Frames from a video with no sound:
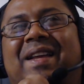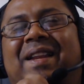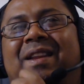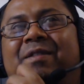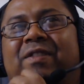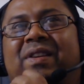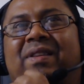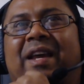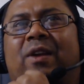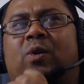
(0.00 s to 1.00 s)
live in
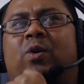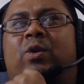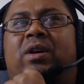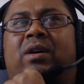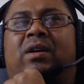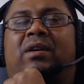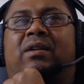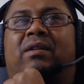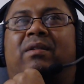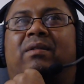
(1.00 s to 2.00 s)
their own.
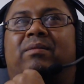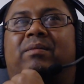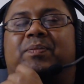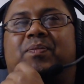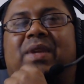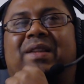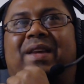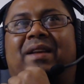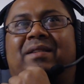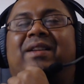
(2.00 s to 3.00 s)

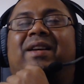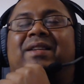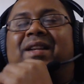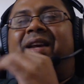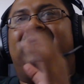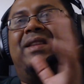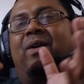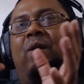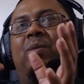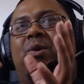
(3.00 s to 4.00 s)
It's like they
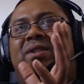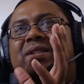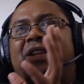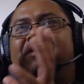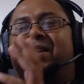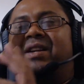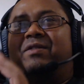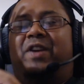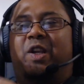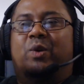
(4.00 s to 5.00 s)
almost live in a
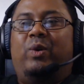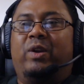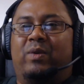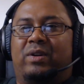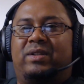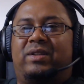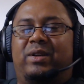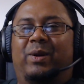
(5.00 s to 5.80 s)
different universe.